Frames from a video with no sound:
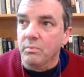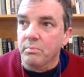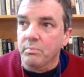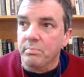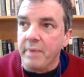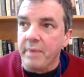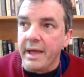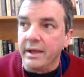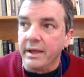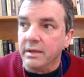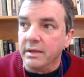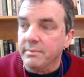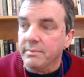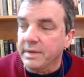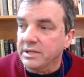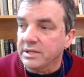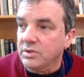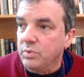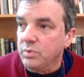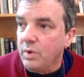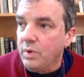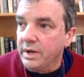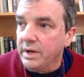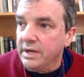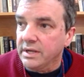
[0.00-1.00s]
back in my
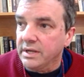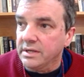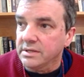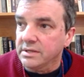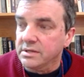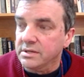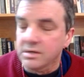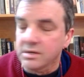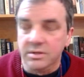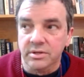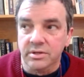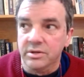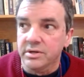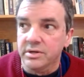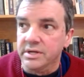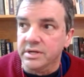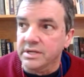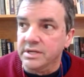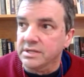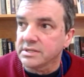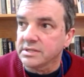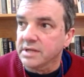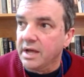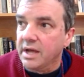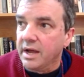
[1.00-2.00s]
20s or
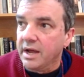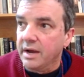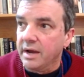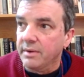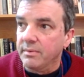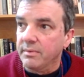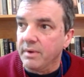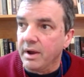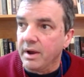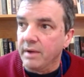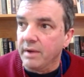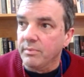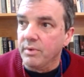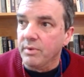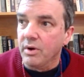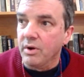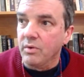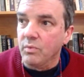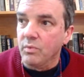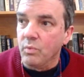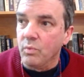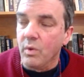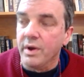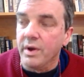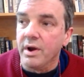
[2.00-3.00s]
30s, I, I
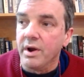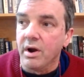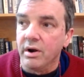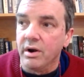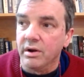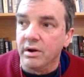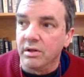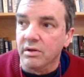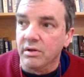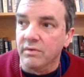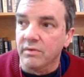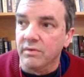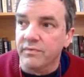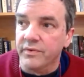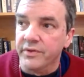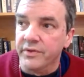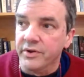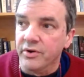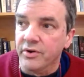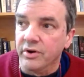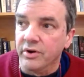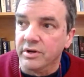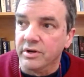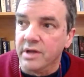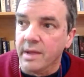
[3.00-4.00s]
wrote one article for the New
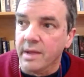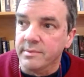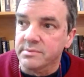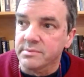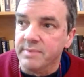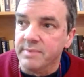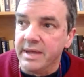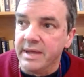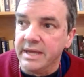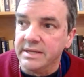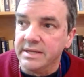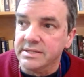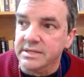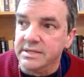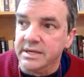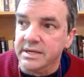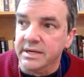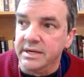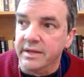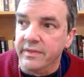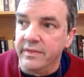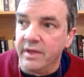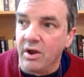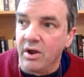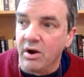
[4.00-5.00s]
York Times
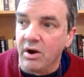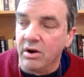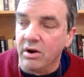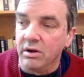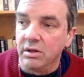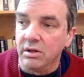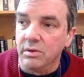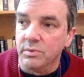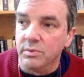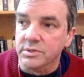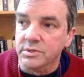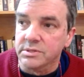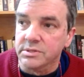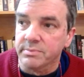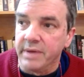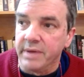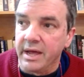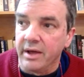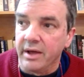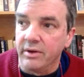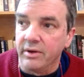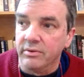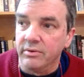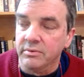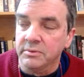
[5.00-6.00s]
Magazine, and the article was
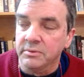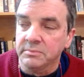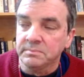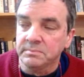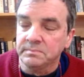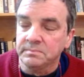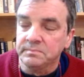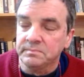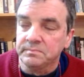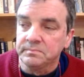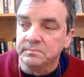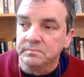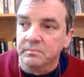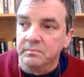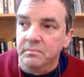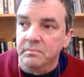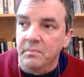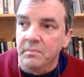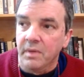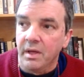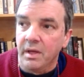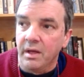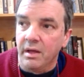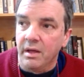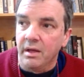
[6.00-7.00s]
about
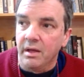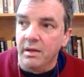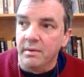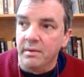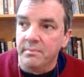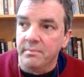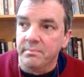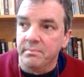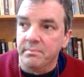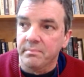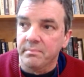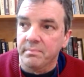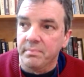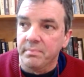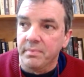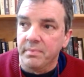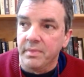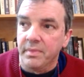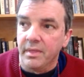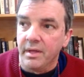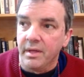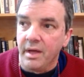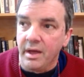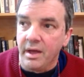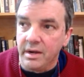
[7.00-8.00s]
um,
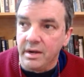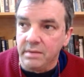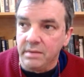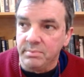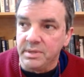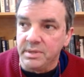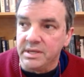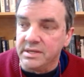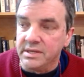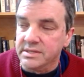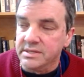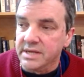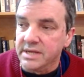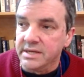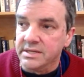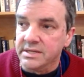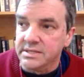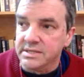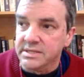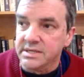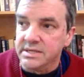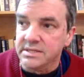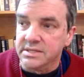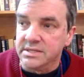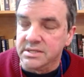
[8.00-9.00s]
honeybees and
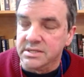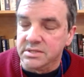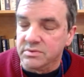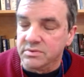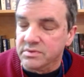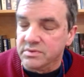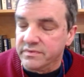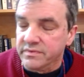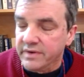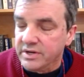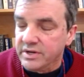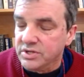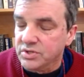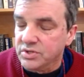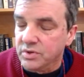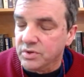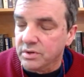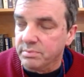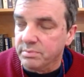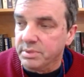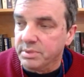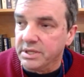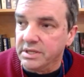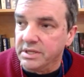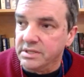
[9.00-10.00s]
diseases. It was a very
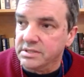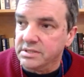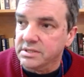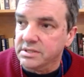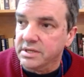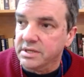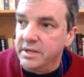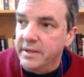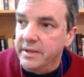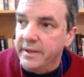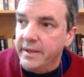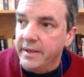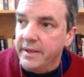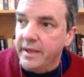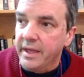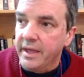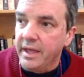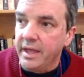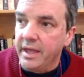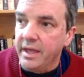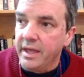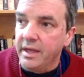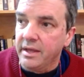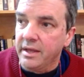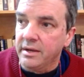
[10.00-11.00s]
short piece.
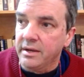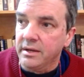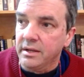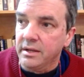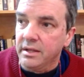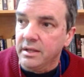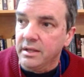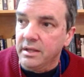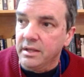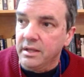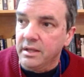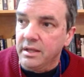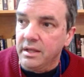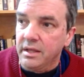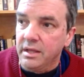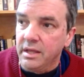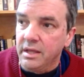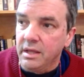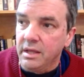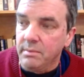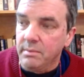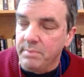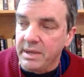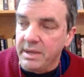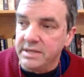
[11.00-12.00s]
And
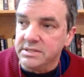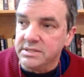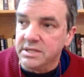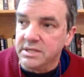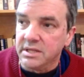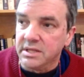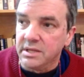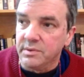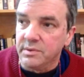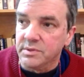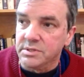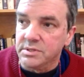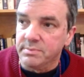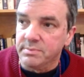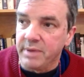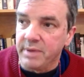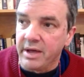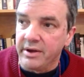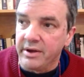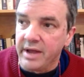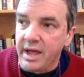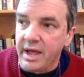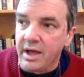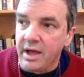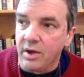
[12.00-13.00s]
it basically was
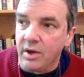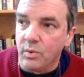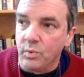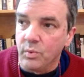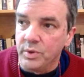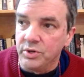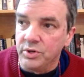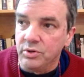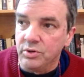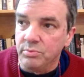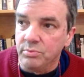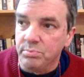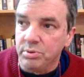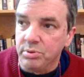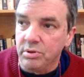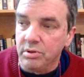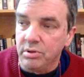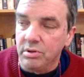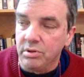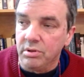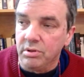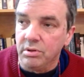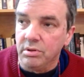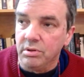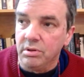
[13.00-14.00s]
about how when you
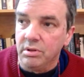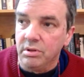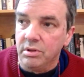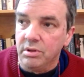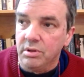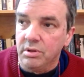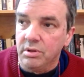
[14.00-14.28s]
pull